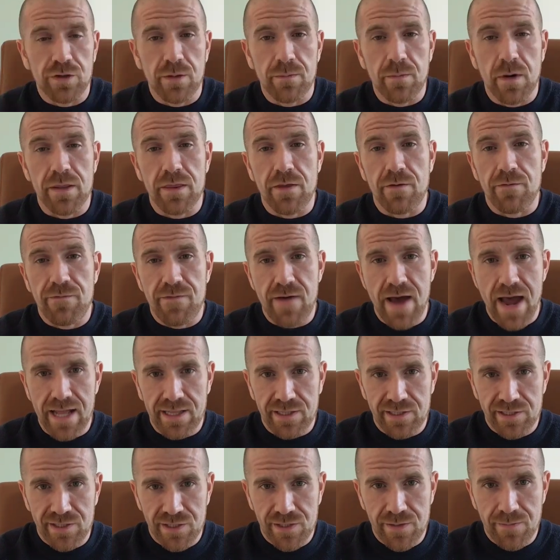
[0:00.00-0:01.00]
them on the
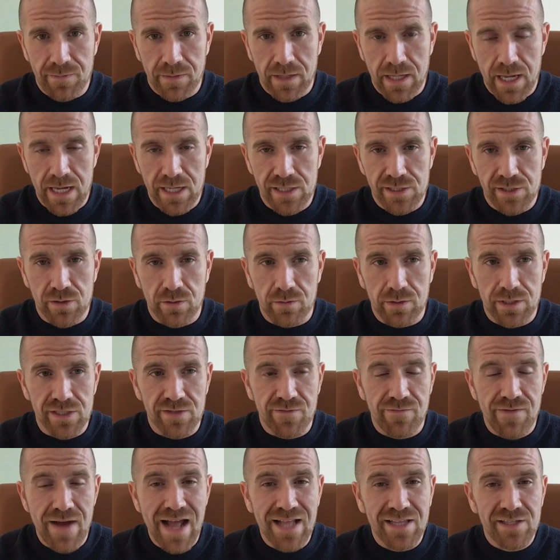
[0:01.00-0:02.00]
fats. Okay, so because
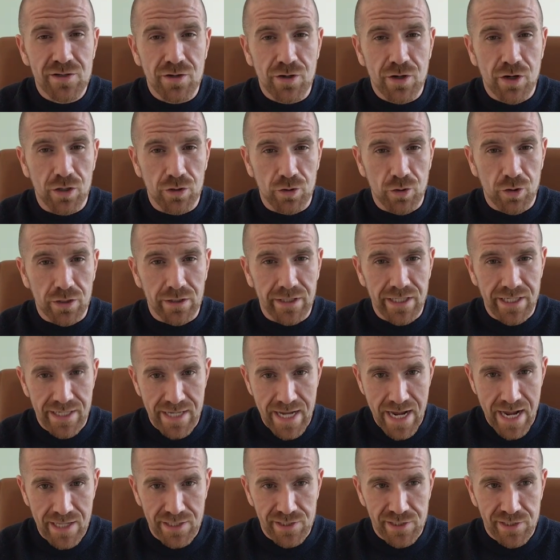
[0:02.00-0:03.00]
fats are calorically
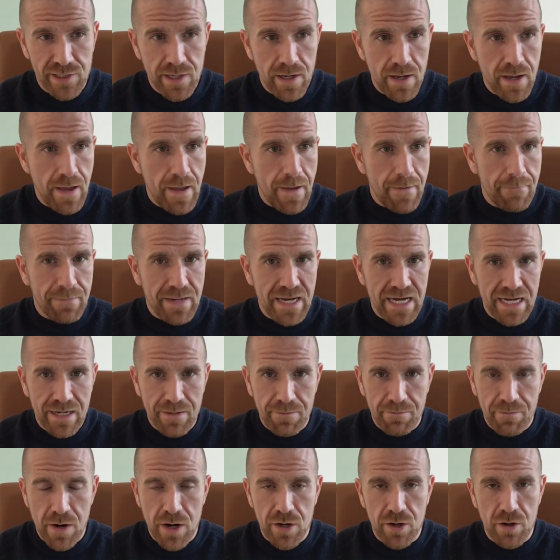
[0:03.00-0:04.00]
dense,
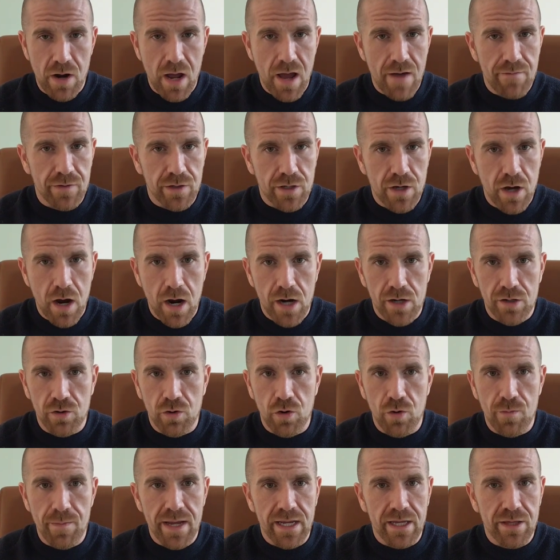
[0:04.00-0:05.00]
peanut butter, avocado,
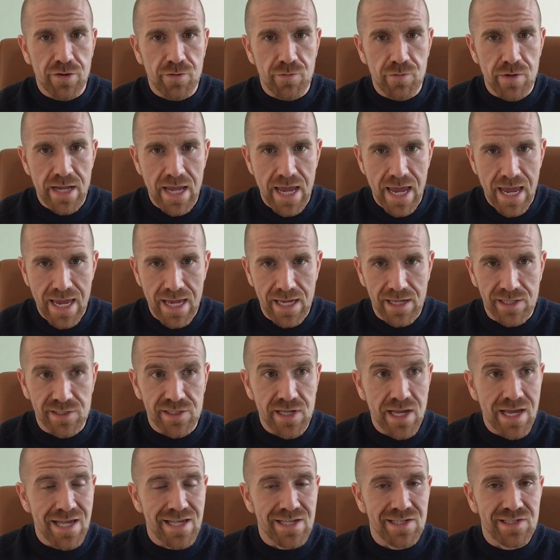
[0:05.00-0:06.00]
omega-3 eggs,
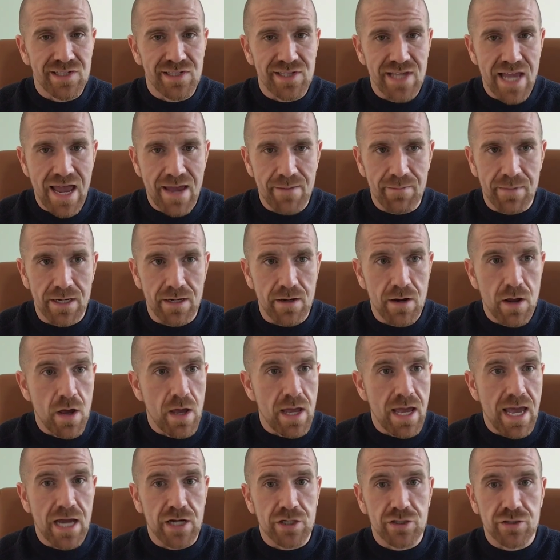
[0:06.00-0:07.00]
salmon,
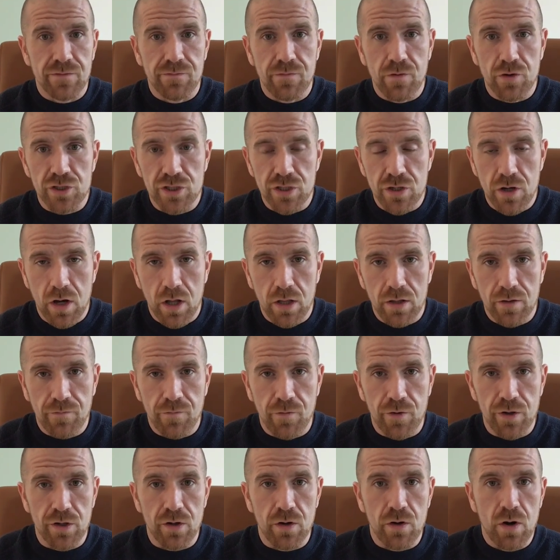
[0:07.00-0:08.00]
extra virgin olive
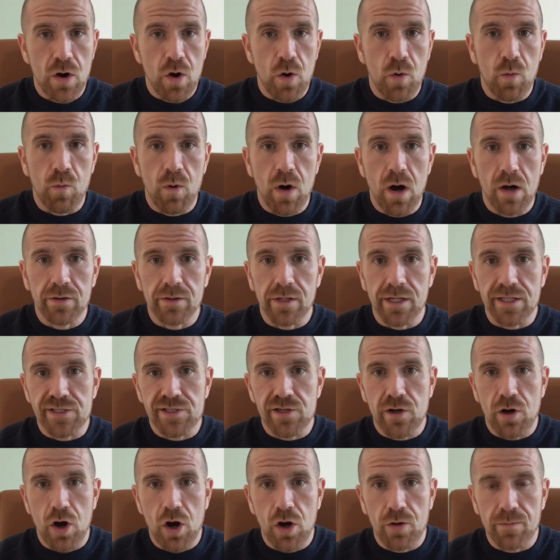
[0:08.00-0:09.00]
oil,
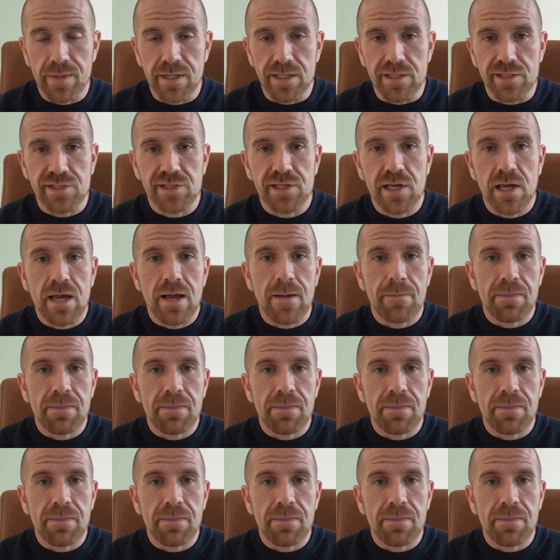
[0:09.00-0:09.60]
walnuts, almonds.